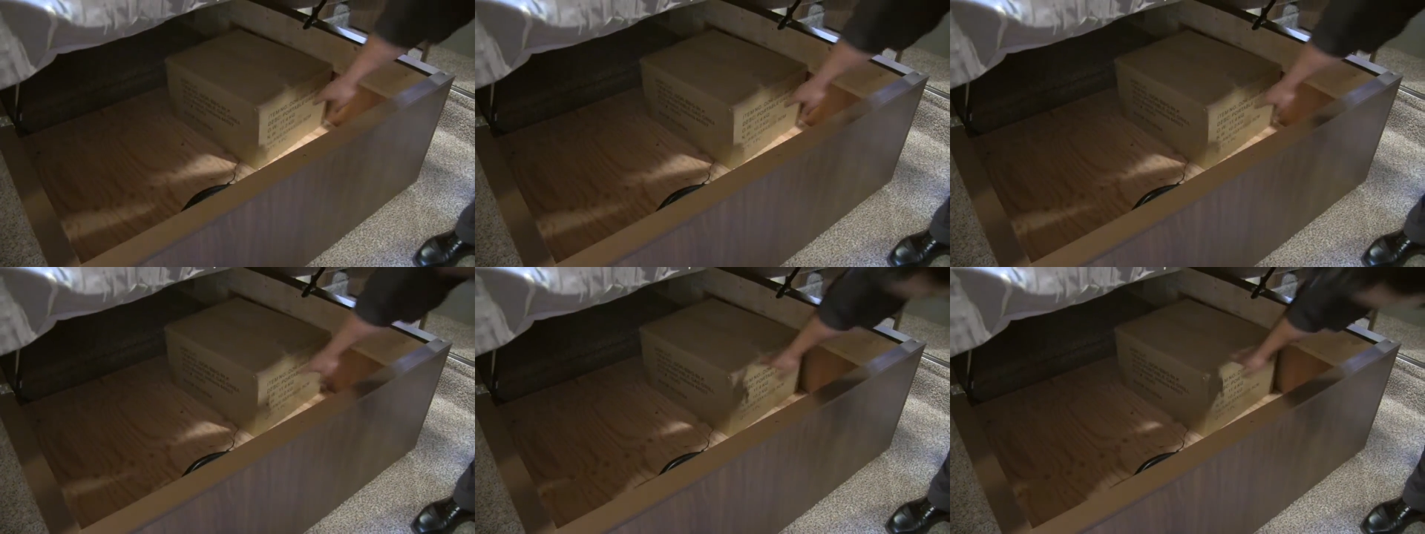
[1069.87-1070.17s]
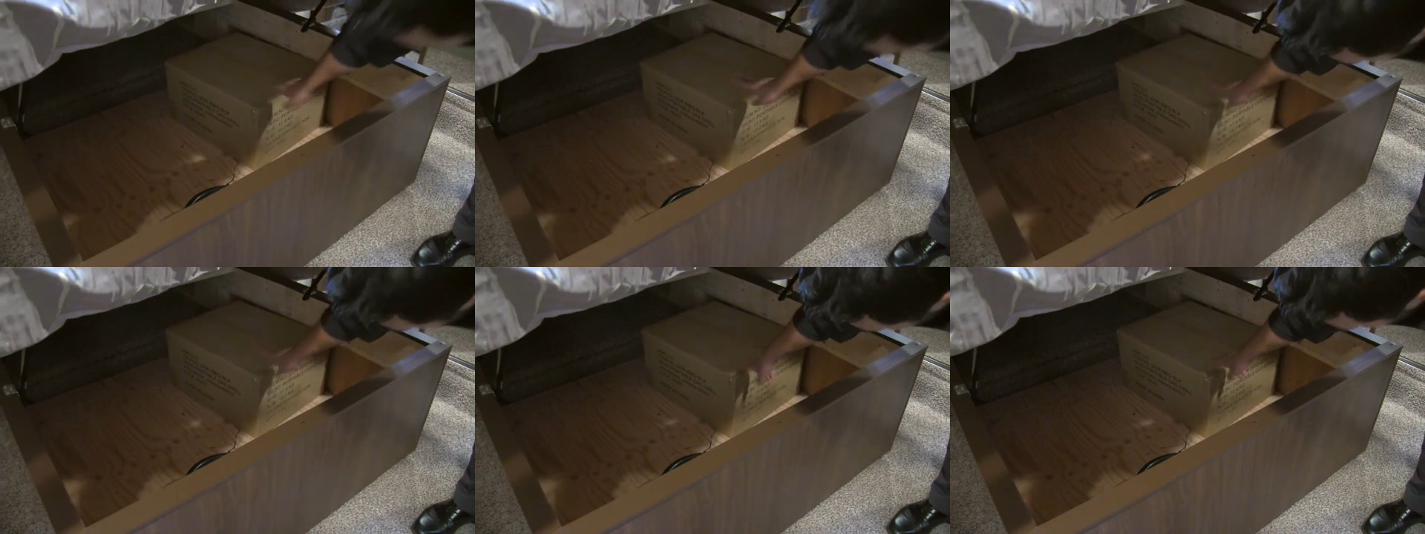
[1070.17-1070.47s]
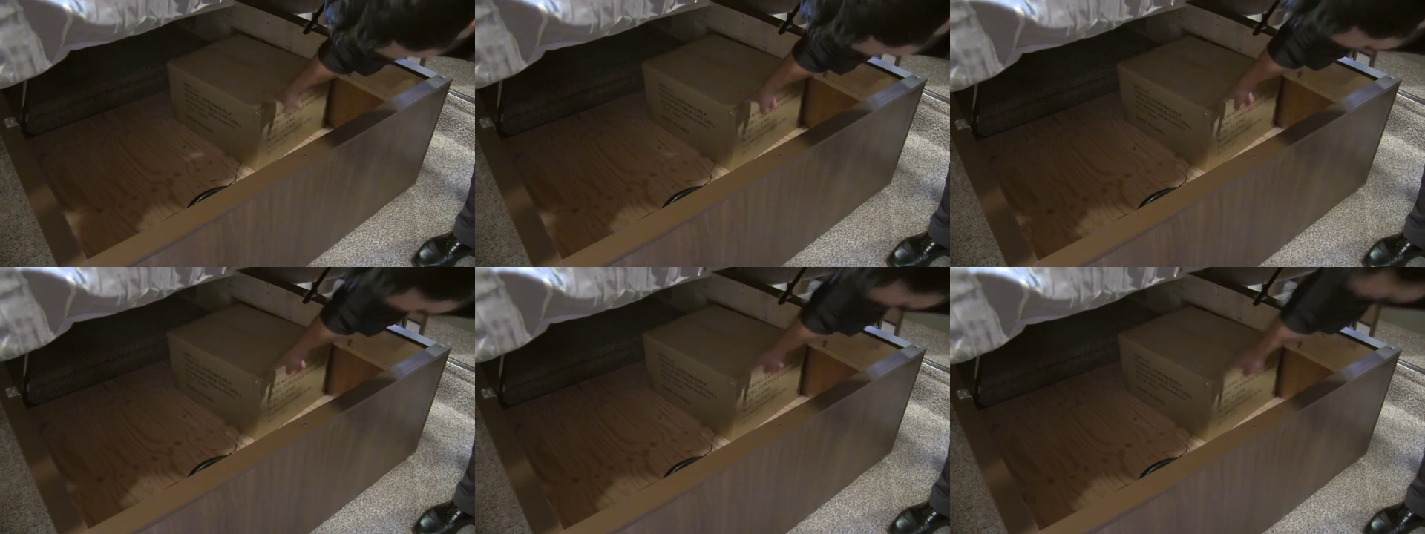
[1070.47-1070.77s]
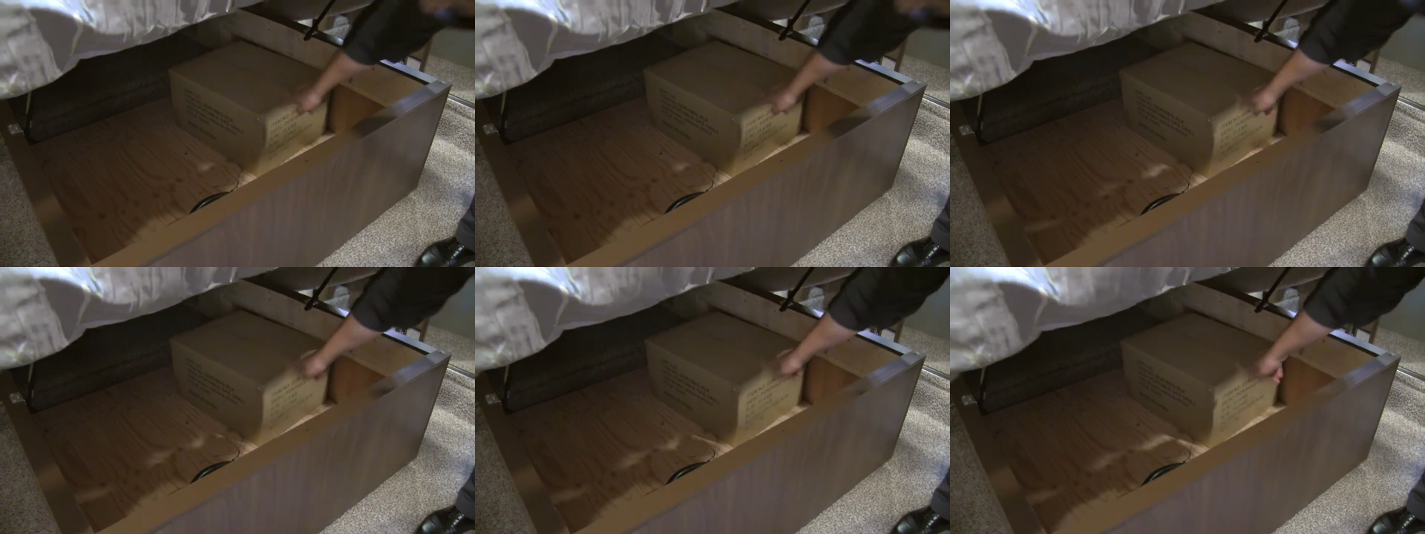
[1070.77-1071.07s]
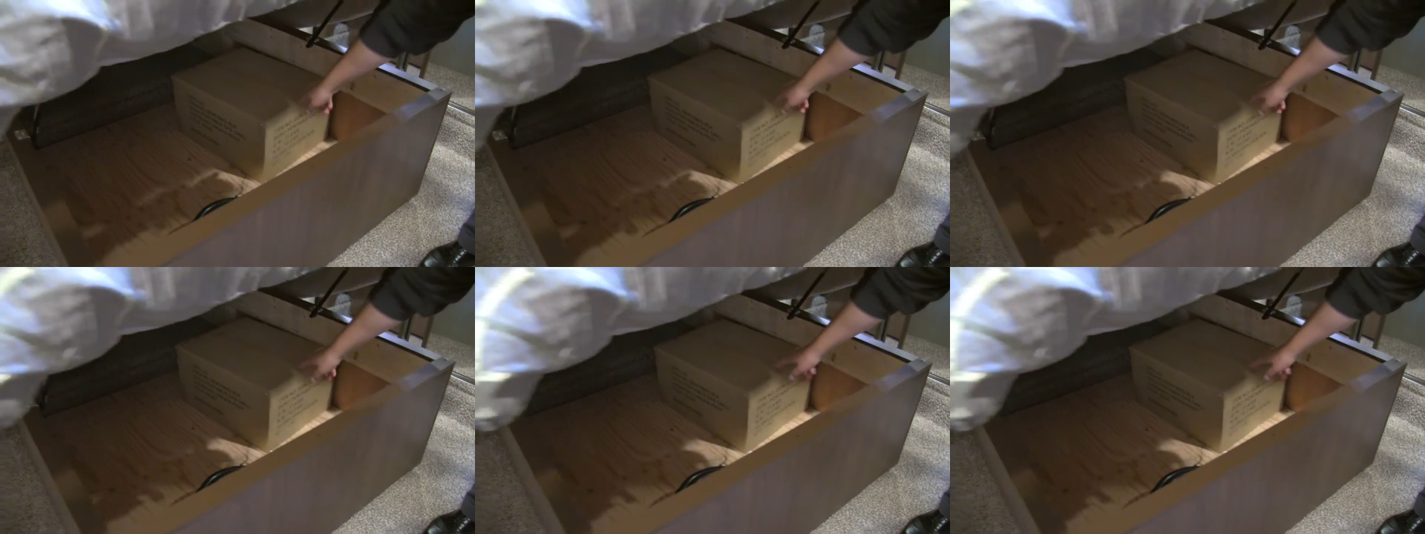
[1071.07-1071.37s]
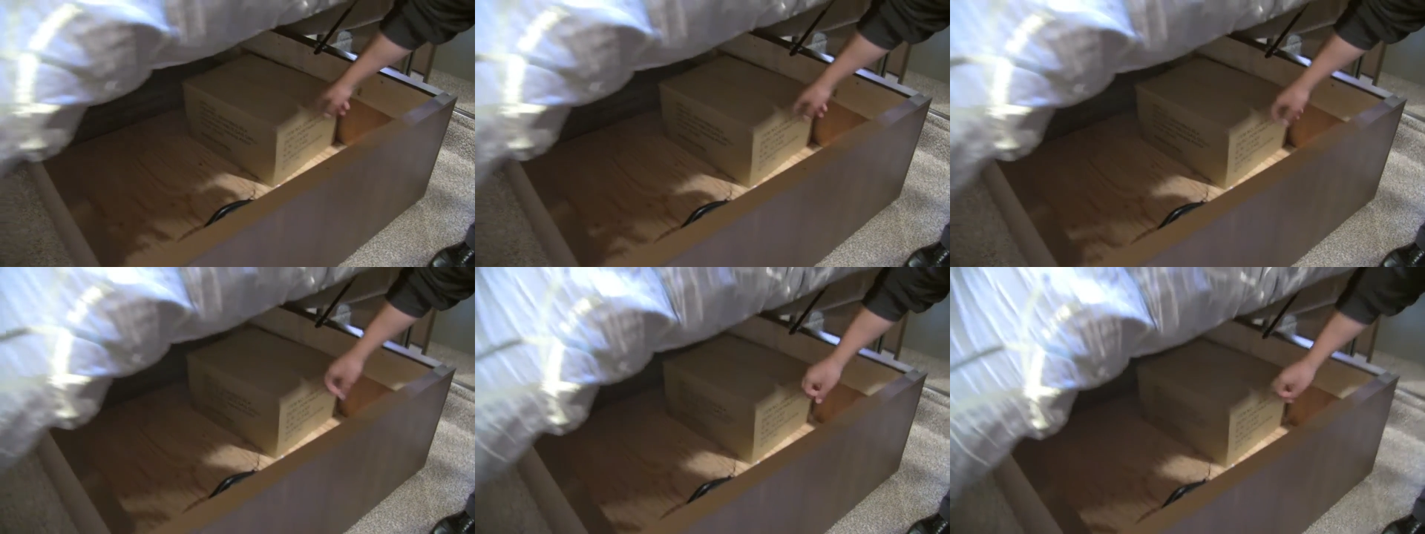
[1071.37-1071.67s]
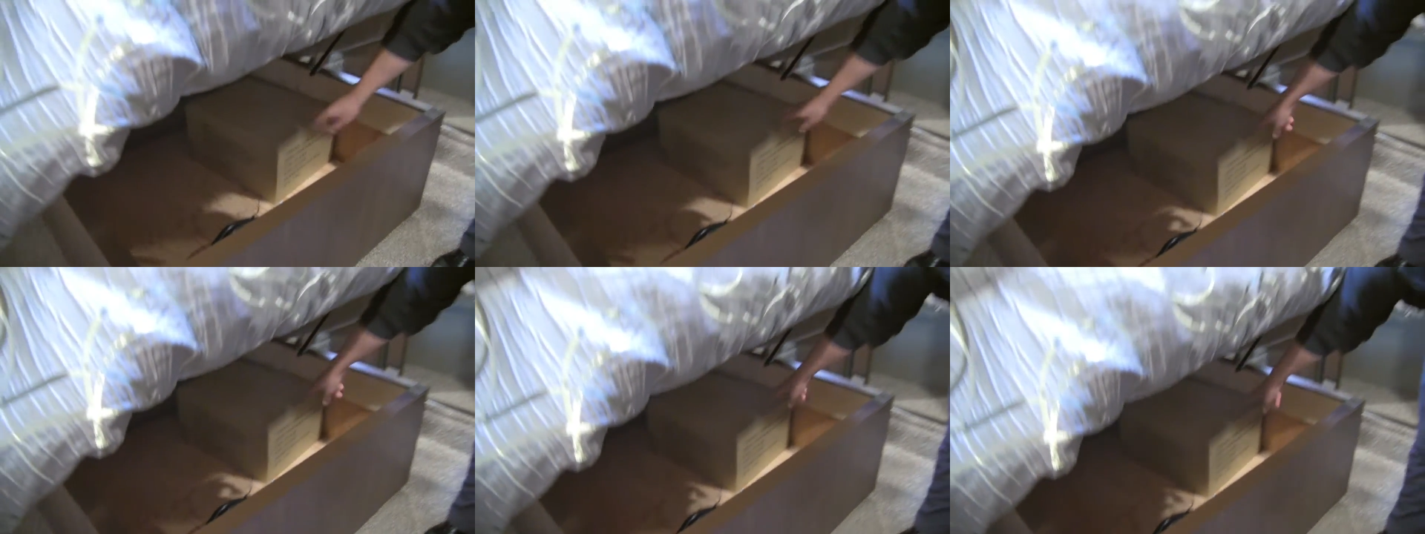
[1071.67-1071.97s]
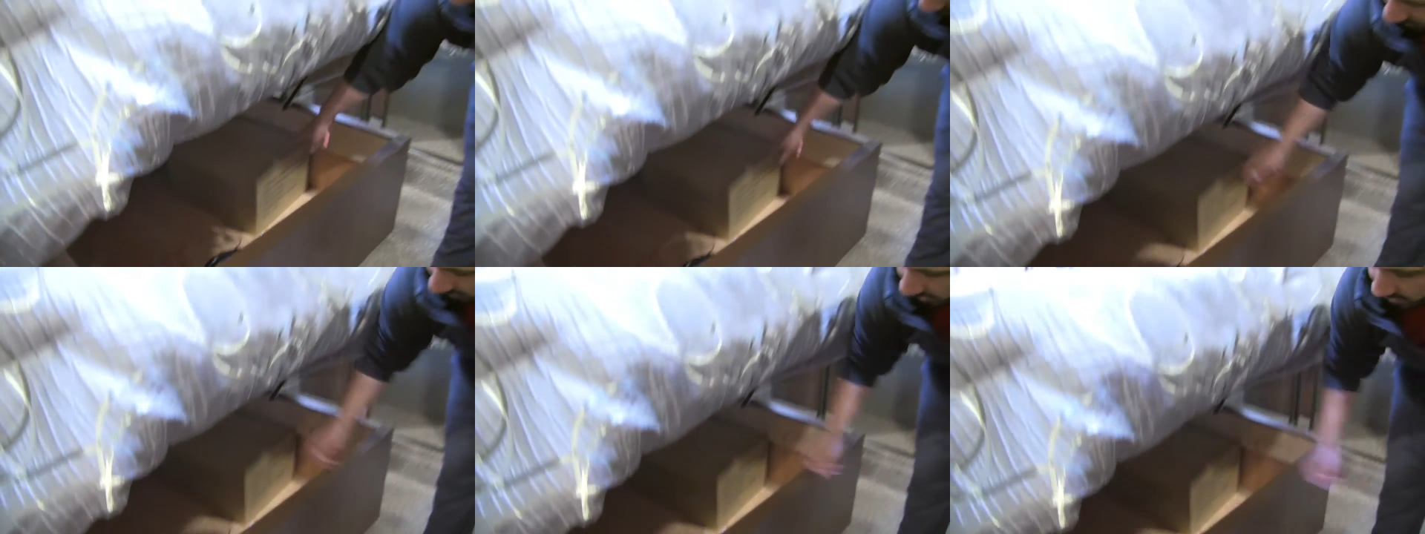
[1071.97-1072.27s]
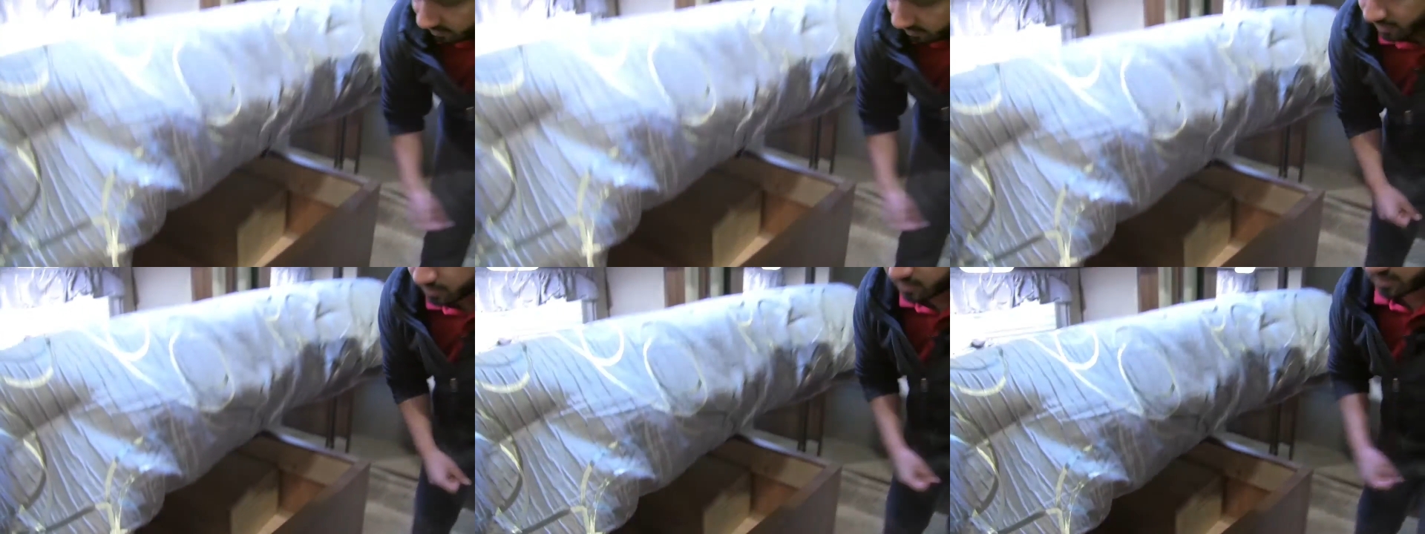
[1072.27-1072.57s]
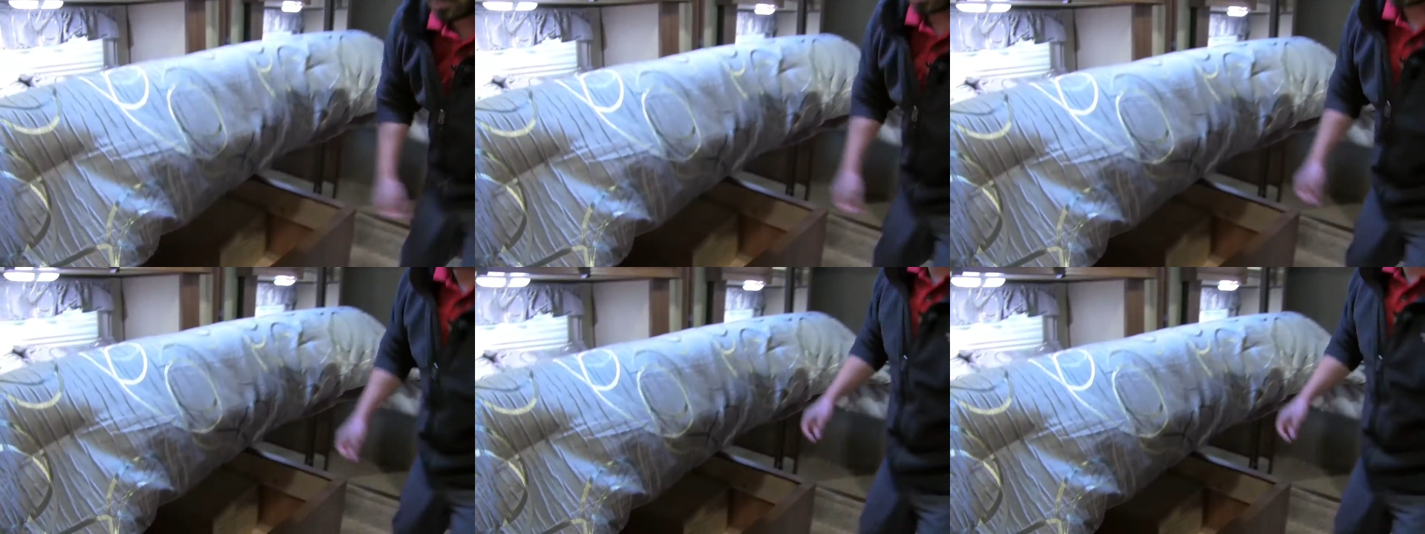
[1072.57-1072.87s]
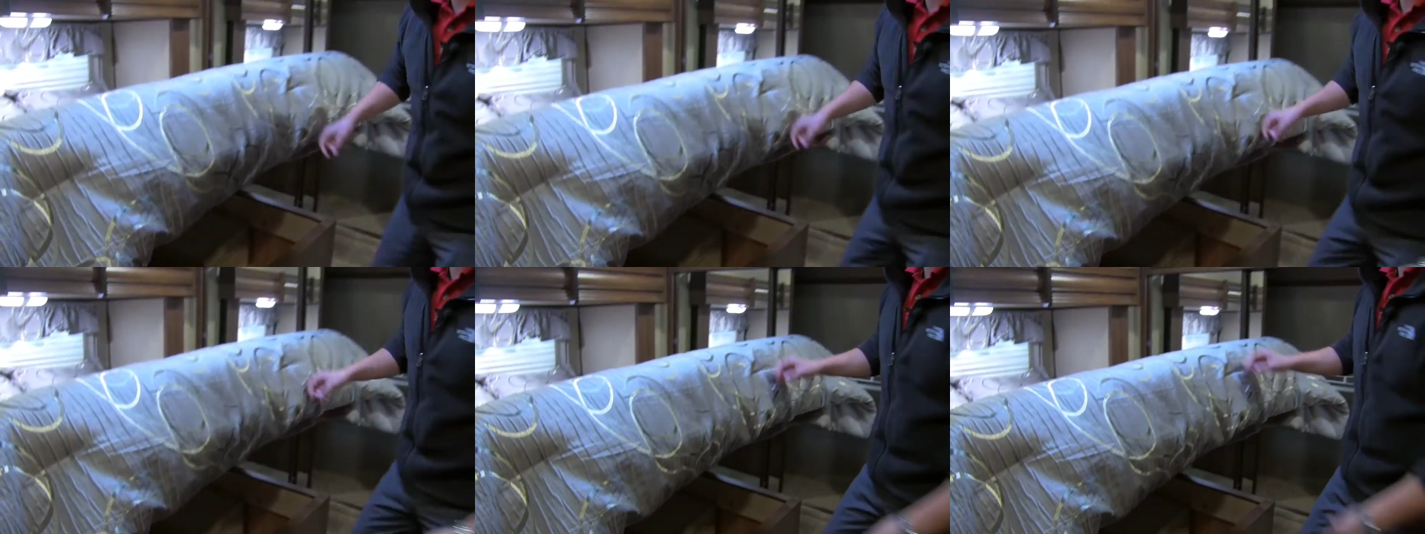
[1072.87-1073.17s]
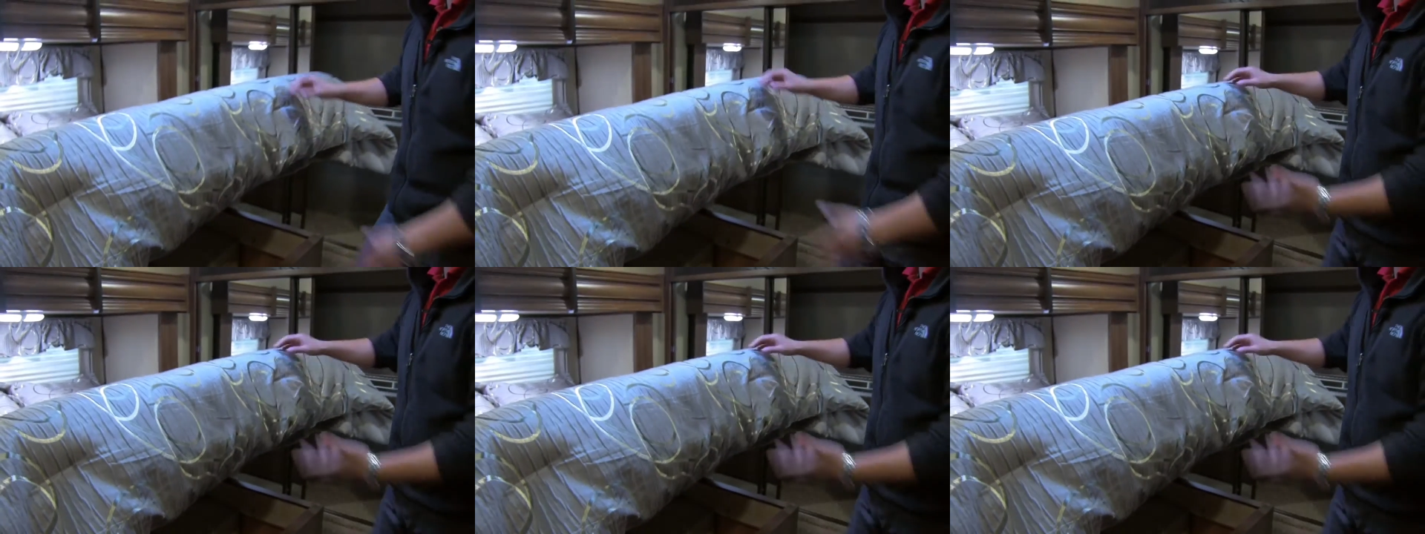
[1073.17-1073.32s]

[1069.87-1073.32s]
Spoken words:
[unreadable: no face in view]